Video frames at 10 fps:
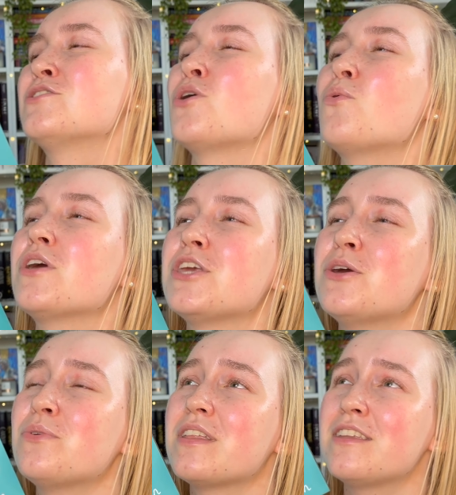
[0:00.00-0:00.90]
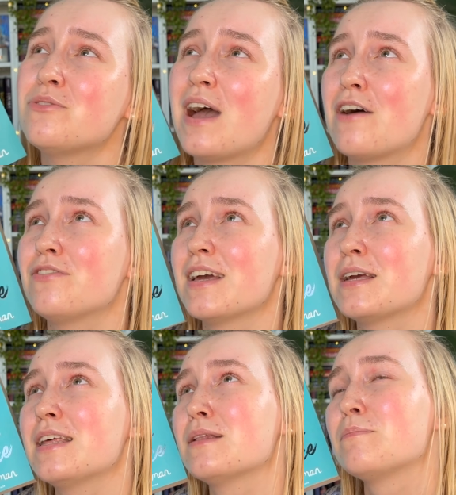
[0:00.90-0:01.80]
so cute, and then you have like
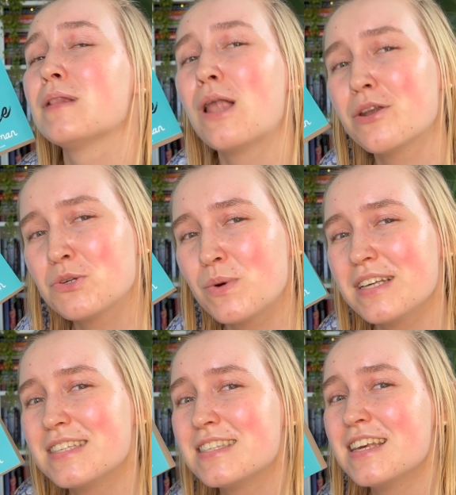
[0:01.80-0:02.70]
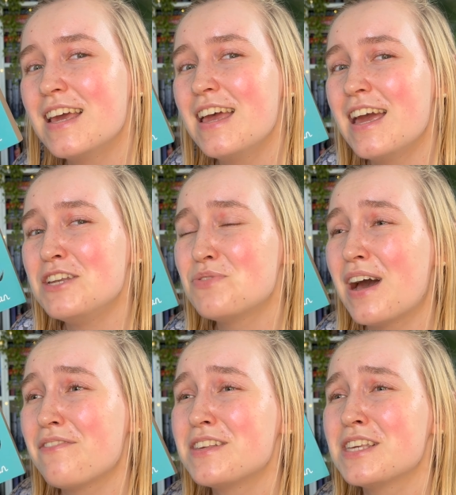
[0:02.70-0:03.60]
little plot twists, and you
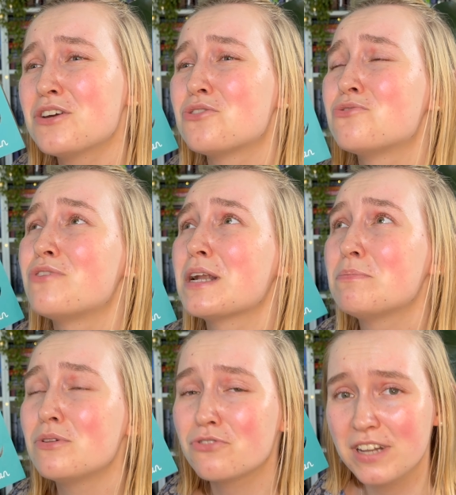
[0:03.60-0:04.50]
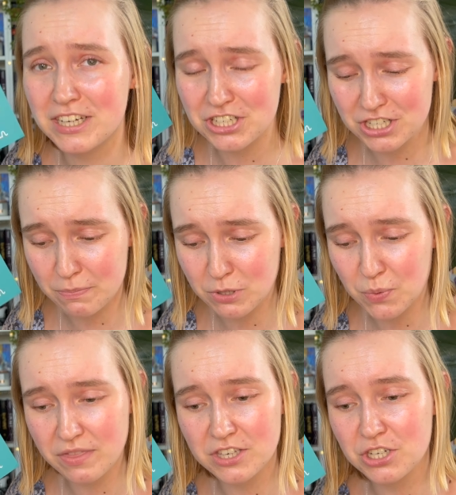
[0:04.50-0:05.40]
have this incredible relationship
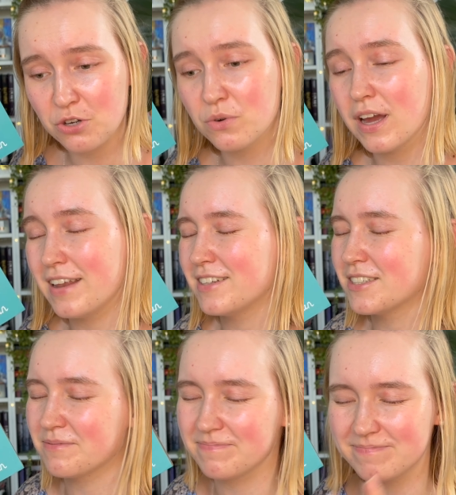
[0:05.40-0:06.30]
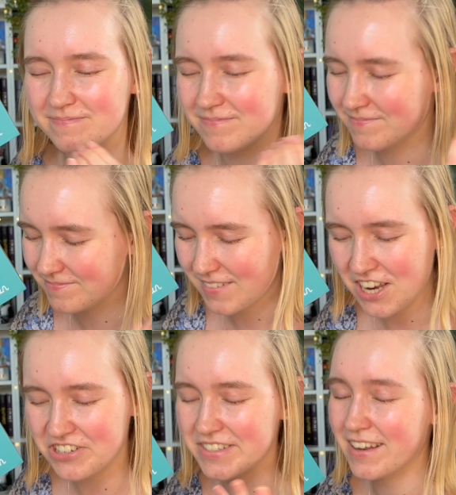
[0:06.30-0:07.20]
between the two, and
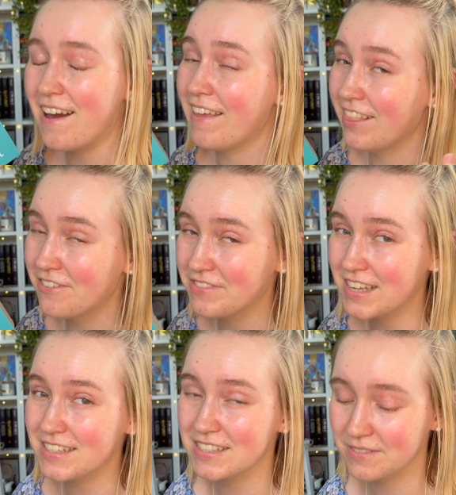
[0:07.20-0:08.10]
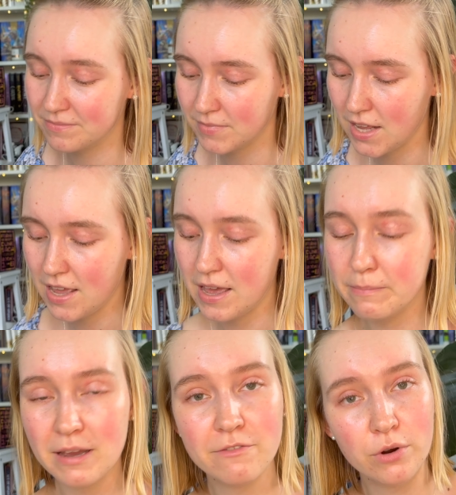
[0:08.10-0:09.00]
I love this. And
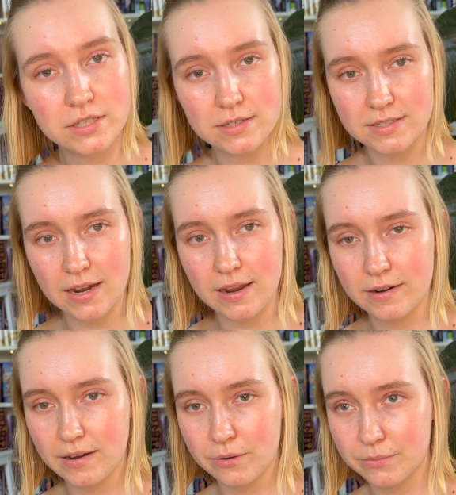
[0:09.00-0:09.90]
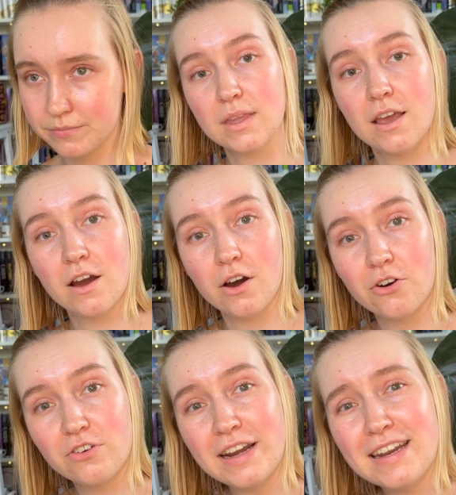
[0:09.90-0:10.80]
my voice is dying now. All
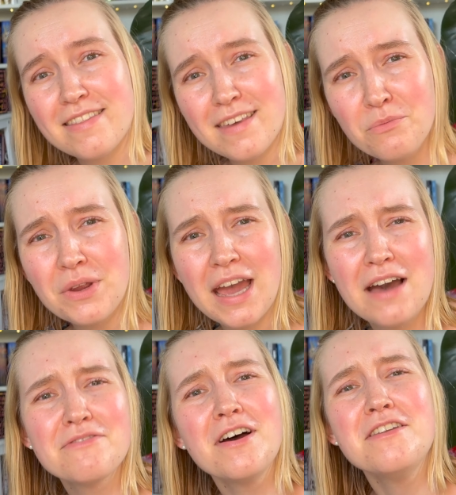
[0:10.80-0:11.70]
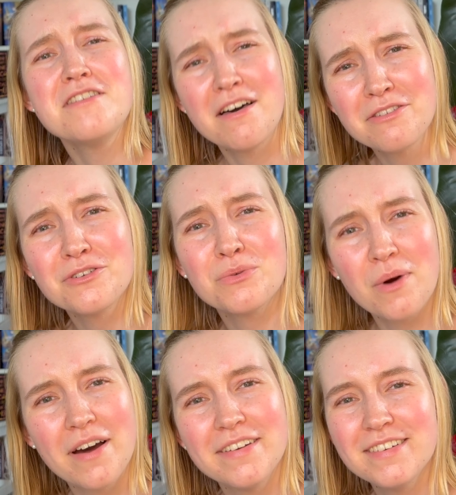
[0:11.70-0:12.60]
right, and then we have another
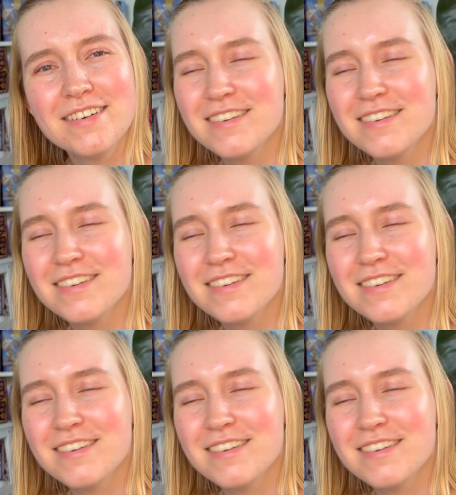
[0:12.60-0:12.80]
one.